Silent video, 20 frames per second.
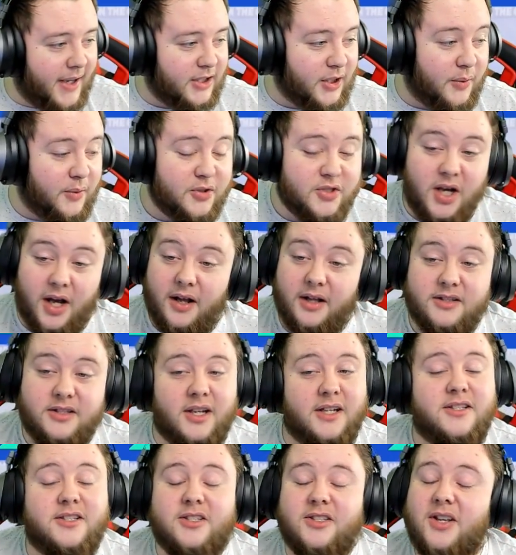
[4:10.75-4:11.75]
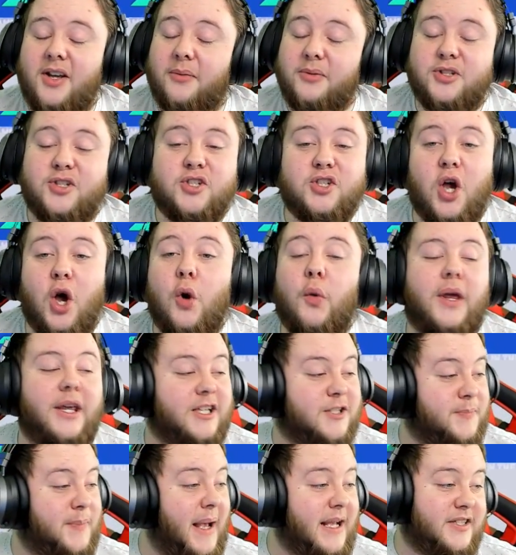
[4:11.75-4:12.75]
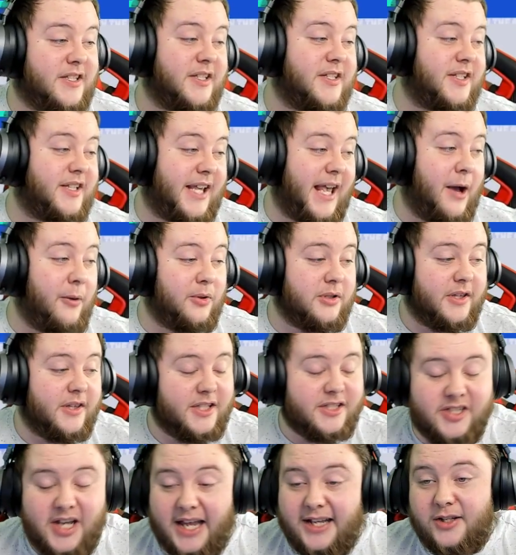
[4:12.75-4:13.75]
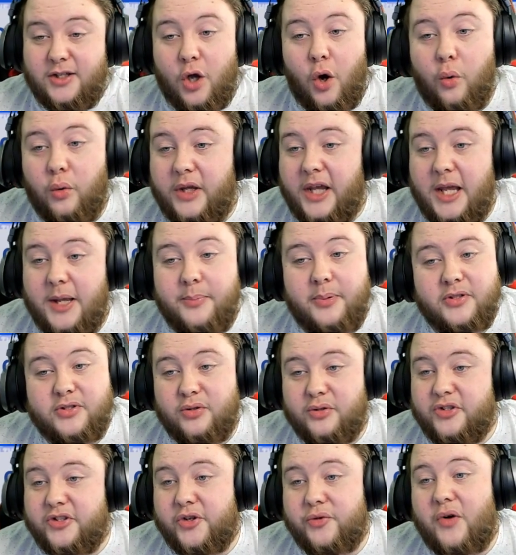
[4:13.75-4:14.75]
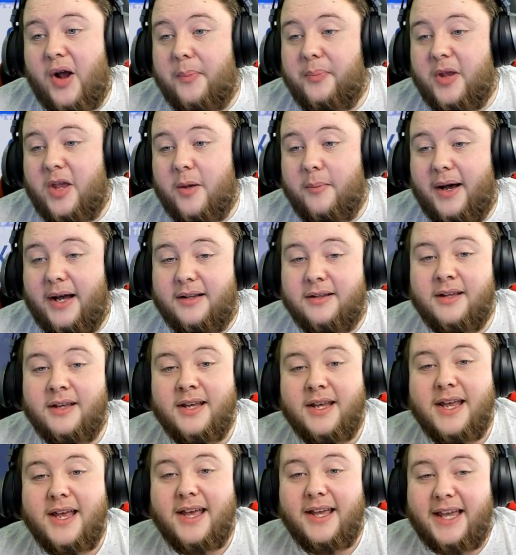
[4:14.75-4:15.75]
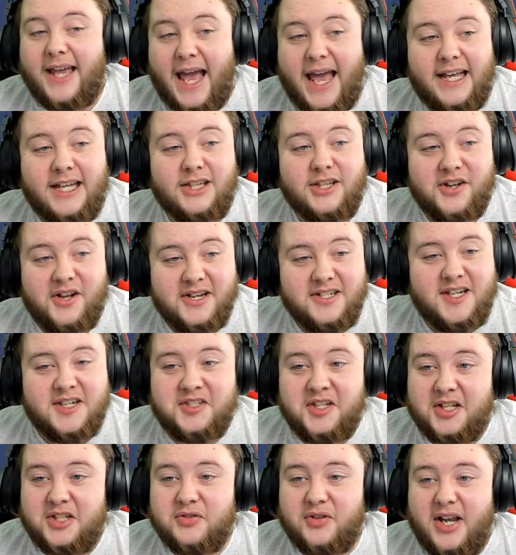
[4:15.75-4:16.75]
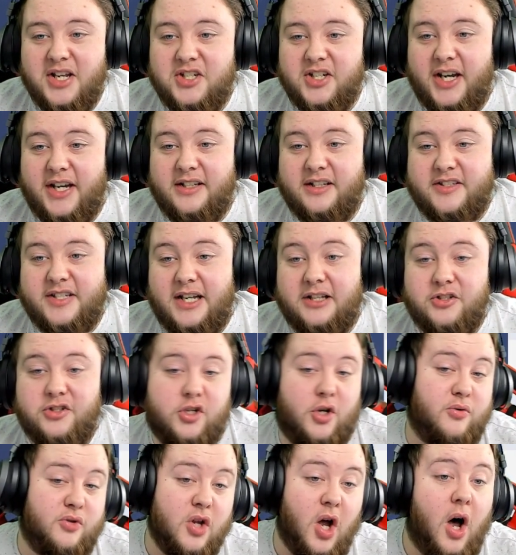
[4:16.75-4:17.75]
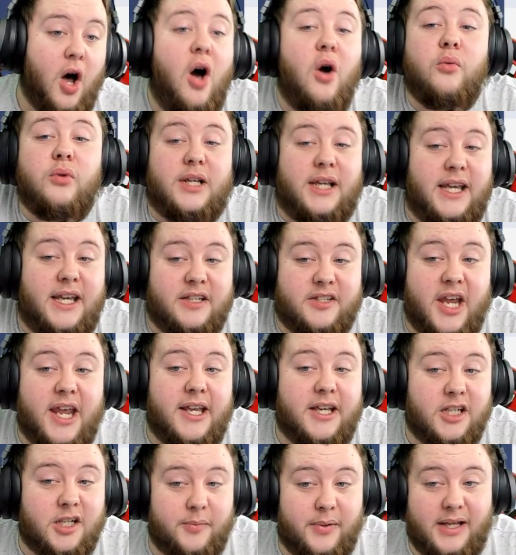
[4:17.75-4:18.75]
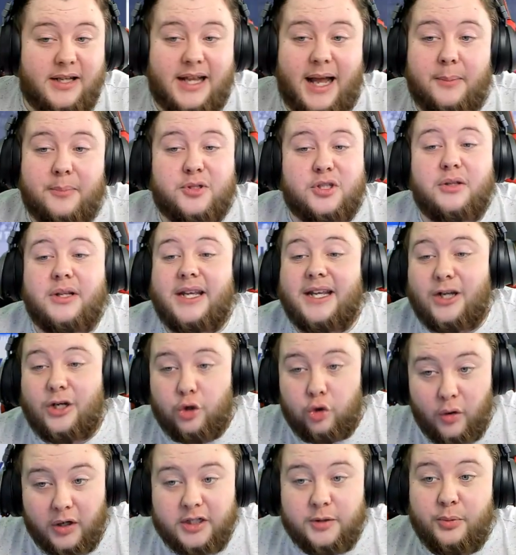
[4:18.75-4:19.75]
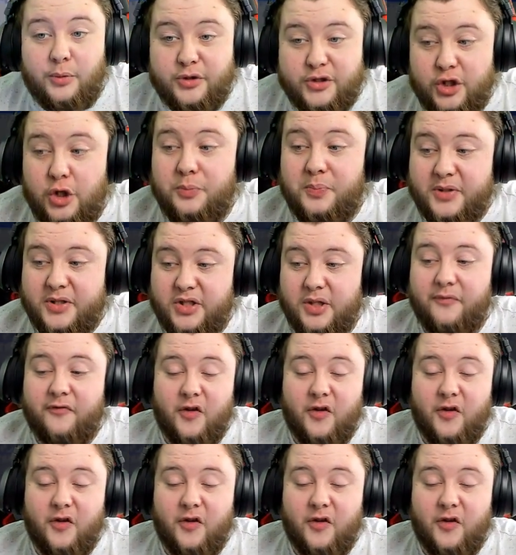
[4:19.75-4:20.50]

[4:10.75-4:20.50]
I was I, I, I, was so expecting to get one of the dead goalkeepers or Sarabia, man. Getting a 96 rated Jadon Sancho, not only is he going to be an absolutely incredible super sub for